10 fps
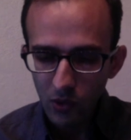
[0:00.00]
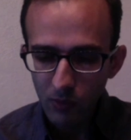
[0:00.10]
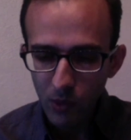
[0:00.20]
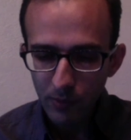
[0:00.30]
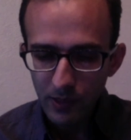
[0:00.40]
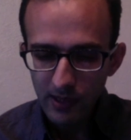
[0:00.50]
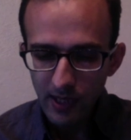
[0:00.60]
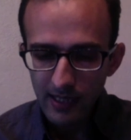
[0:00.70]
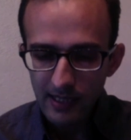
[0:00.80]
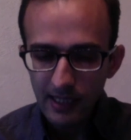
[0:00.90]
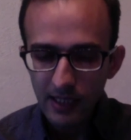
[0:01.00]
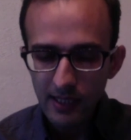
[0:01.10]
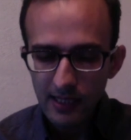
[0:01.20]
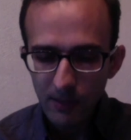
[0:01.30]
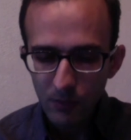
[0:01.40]
or more precisely
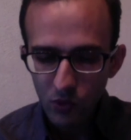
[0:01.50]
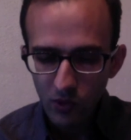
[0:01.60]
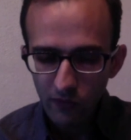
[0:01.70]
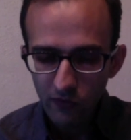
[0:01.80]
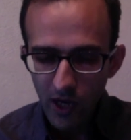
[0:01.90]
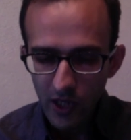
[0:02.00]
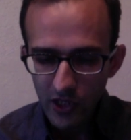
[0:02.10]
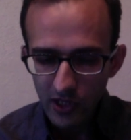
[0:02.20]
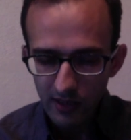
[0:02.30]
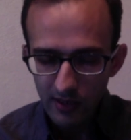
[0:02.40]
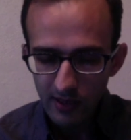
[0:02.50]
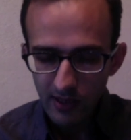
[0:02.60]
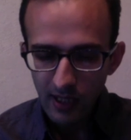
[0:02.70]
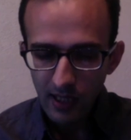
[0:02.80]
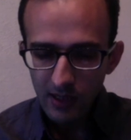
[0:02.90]
conceptual
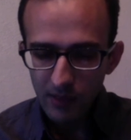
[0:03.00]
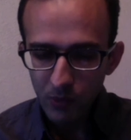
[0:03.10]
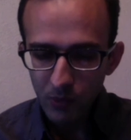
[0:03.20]
functions that